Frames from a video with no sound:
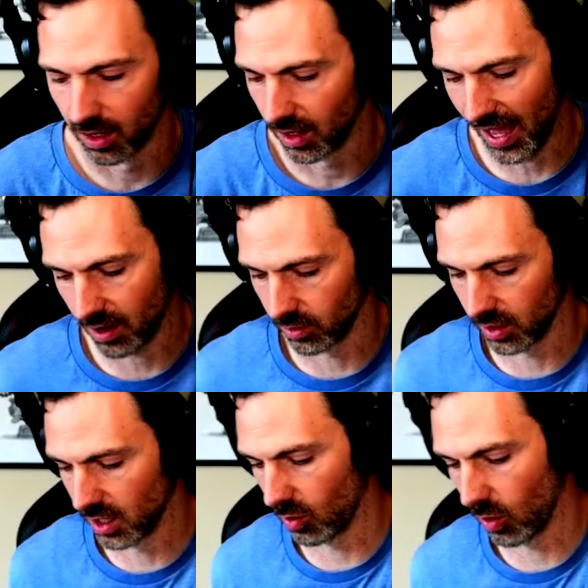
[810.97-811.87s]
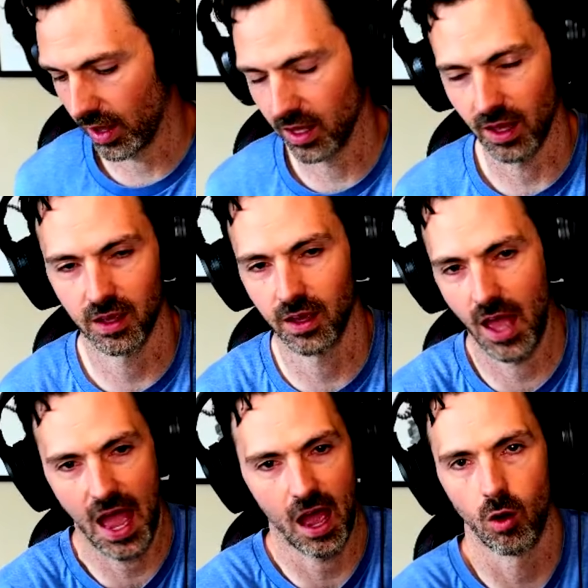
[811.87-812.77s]
I don't know
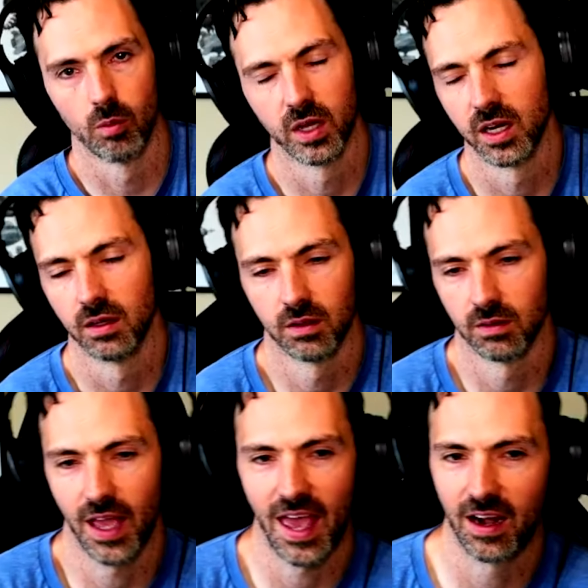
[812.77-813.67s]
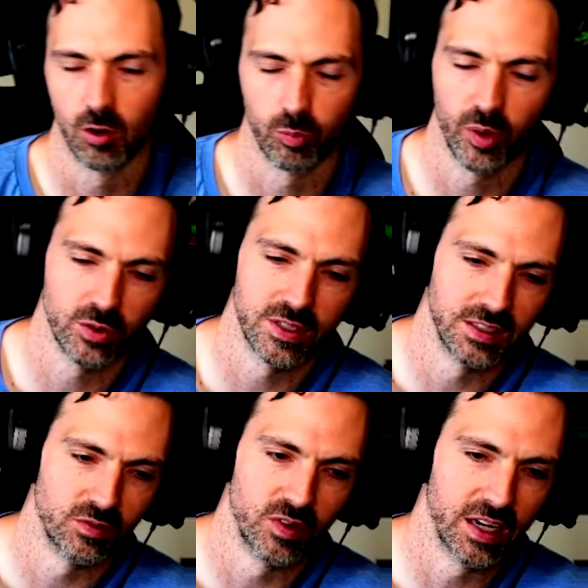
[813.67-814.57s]
how I'm gonna edit or post these
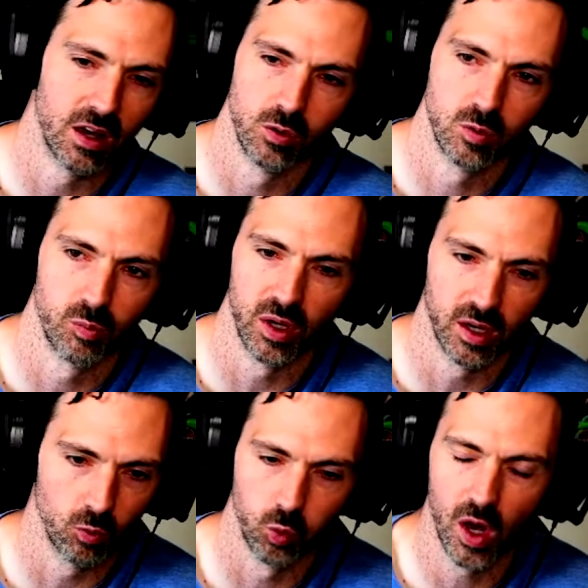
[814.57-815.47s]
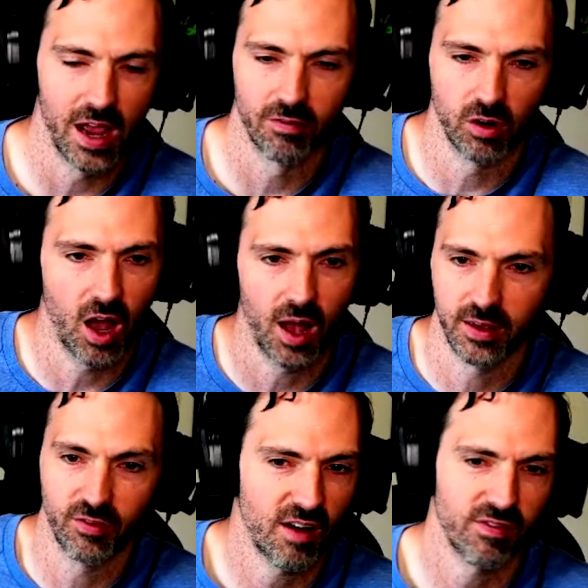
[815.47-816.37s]
videos, but whatever. I,
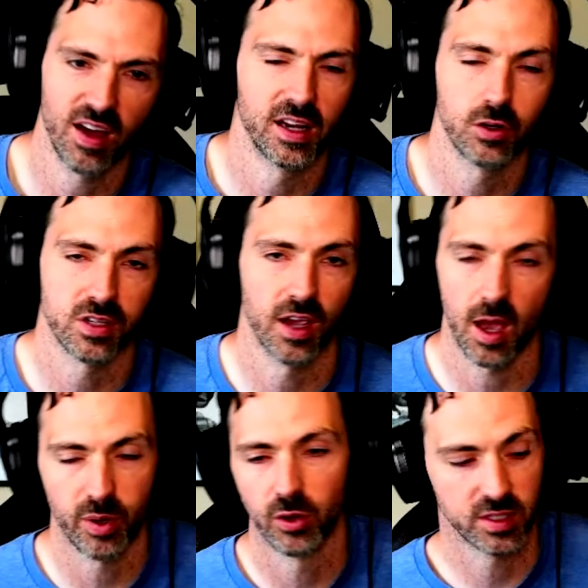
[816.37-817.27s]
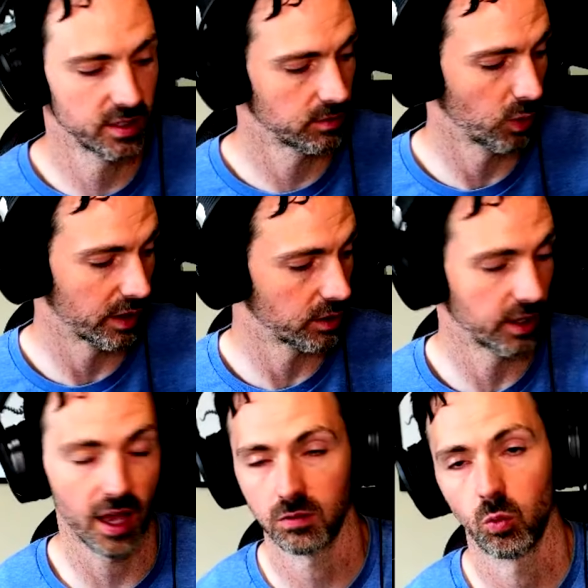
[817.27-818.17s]
if I find it interesting, I post it, whether you
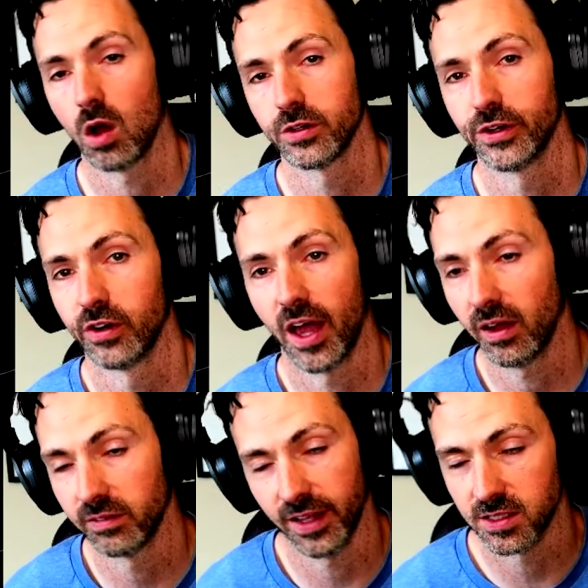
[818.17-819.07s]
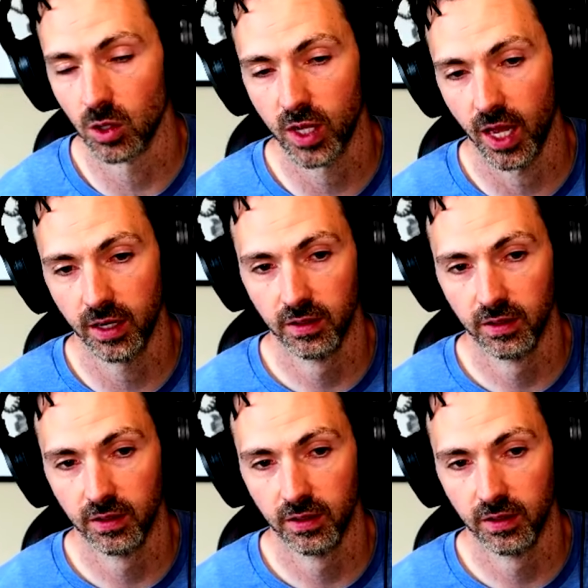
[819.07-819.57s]
guys watch it or not. That's okay.